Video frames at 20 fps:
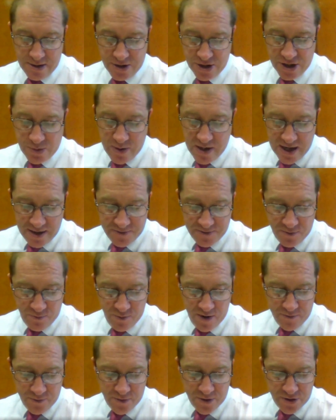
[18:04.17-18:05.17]
So we left the
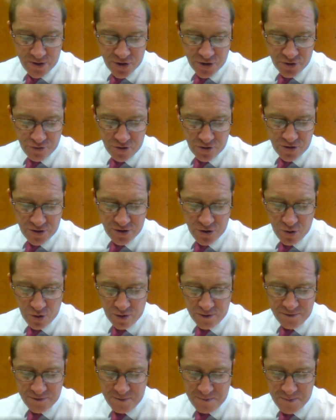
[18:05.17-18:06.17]
river and trogged
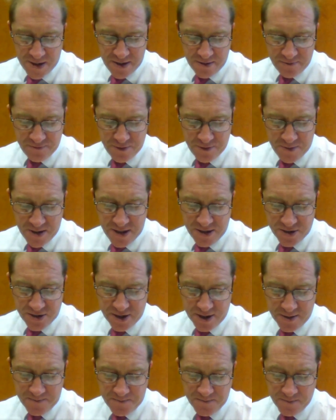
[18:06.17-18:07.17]
north for
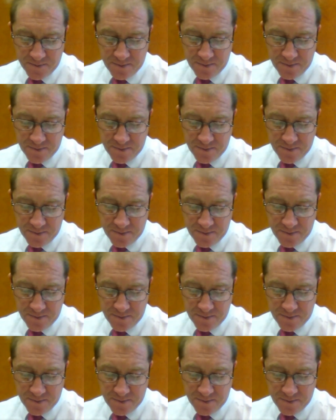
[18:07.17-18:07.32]
pizza.